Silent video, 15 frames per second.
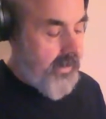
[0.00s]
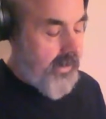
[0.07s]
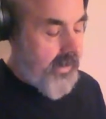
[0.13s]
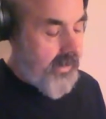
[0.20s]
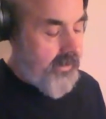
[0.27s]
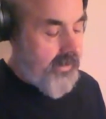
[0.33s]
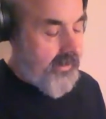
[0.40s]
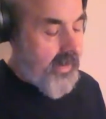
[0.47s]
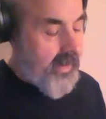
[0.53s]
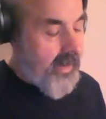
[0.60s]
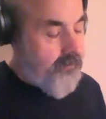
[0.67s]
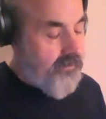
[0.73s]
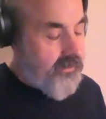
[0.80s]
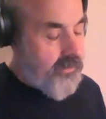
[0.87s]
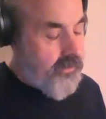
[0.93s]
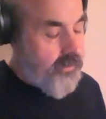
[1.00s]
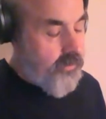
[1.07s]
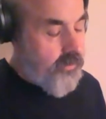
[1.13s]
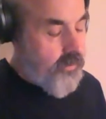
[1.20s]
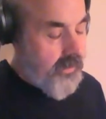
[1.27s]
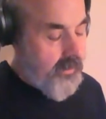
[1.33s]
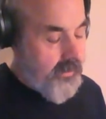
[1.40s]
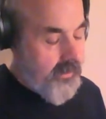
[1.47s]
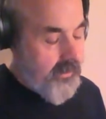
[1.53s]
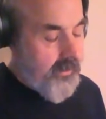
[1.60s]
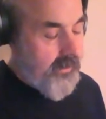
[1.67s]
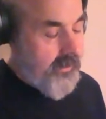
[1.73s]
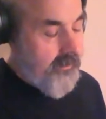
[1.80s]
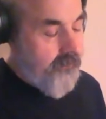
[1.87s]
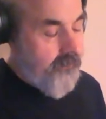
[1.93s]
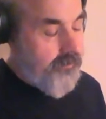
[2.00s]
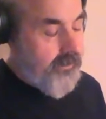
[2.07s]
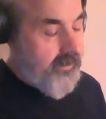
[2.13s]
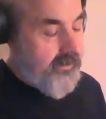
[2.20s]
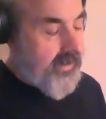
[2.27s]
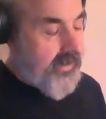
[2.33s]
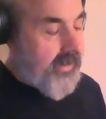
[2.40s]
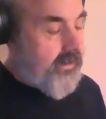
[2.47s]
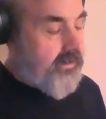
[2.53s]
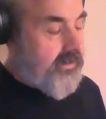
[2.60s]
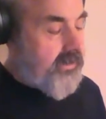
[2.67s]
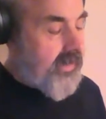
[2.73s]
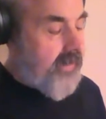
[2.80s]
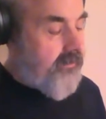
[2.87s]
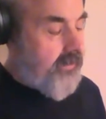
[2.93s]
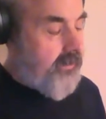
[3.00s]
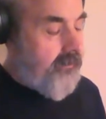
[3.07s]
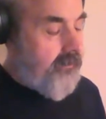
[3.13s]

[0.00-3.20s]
and then up to 10 and 7.